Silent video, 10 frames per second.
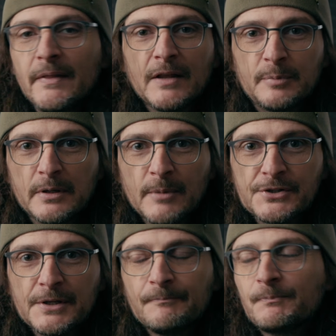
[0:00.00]
and that's pretty
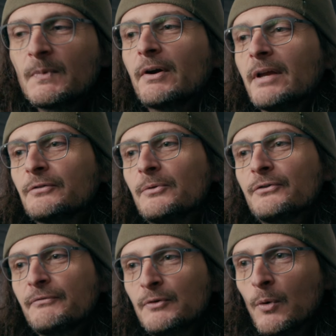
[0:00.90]
much it. Okay, so
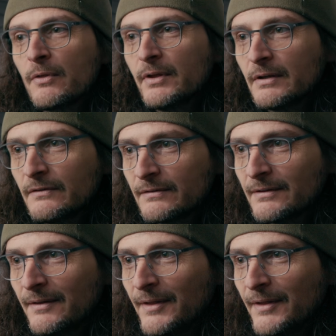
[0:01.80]
there's a few more things.